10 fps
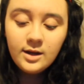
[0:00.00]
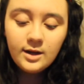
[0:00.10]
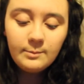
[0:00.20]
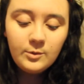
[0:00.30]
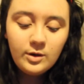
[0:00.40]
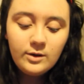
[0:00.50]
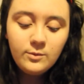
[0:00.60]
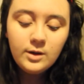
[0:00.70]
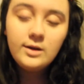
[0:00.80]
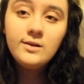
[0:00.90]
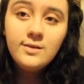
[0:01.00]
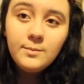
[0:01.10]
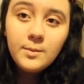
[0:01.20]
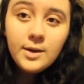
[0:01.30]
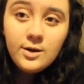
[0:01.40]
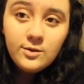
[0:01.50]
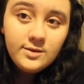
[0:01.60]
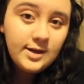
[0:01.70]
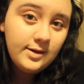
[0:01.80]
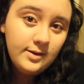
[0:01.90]
and I'm going to work on slimming my
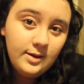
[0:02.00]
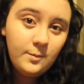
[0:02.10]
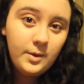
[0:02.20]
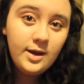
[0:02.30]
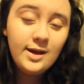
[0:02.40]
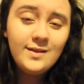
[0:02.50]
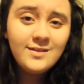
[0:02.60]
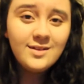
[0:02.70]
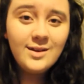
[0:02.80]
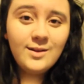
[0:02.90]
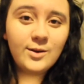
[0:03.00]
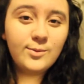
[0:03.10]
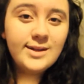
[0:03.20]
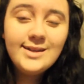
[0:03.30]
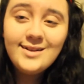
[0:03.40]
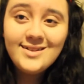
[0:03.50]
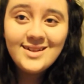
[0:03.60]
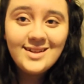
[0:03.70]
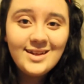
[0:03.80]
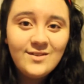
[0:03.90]
nose down a little bit, and this is going to look really
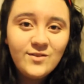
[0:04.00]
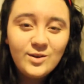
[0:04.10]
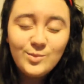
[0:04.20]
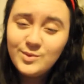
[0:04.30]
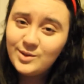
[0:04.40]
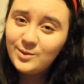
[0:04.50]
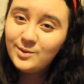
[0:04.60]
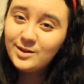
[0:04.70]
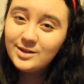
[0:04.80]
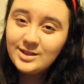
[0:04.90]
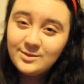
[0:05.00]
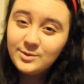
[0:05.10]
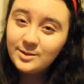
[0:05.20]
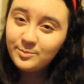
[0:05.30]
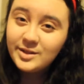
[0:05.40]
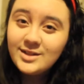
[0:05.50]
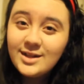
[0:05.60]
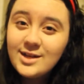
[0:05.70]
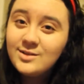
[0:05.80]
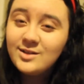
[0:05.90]
silly at first, but don't worry, we're going to blend
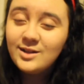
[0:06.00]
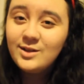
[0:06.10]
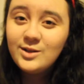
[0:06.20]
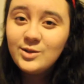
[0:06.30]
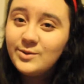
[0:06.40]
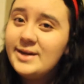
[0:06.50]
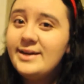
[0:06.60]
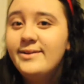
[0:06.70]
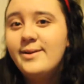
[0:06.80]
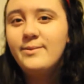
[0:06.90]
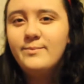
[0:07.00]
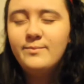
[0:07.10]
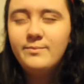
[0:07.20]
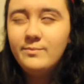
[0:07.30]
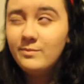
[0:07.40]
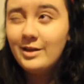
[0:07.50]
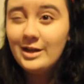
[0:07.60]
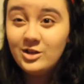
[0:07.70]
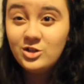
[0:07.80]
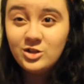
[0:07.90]
it out and it's going to look
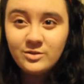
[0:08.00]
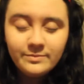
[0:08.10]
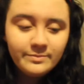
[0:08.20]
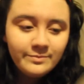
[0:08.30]
great-ish.